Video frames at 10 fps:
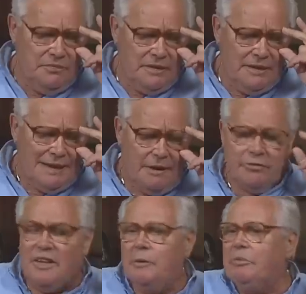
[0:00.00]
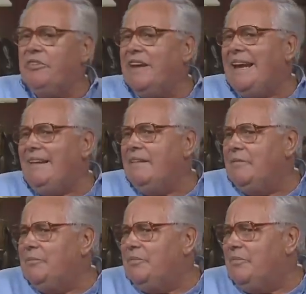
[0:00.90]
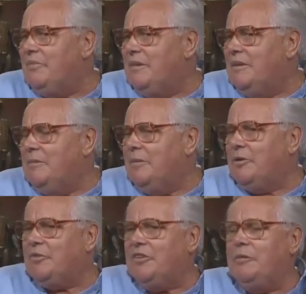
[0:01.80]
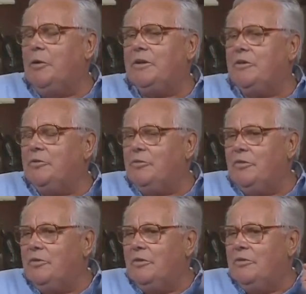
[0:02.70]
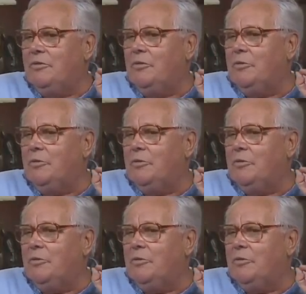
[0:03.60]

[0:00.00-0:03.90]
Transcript: got housekeepers again, because she wanted to